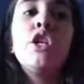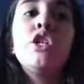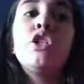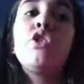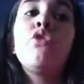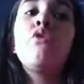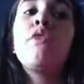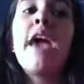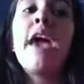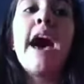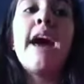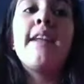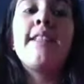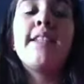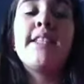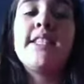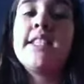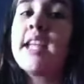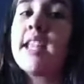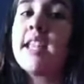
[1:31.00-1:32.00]
So yeah,
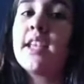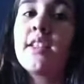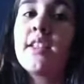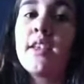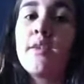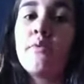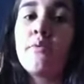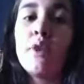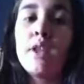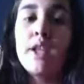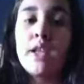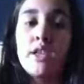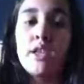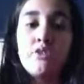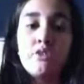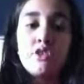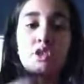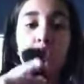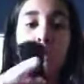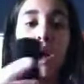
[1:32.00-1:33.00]
that's technically what I
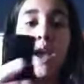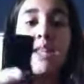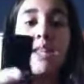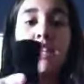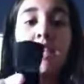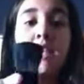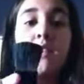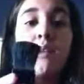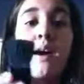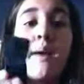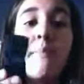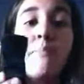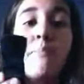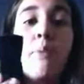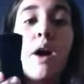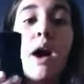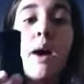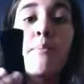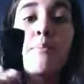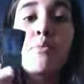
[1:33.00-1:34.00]
use. So I need
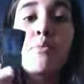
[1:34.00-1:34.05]
a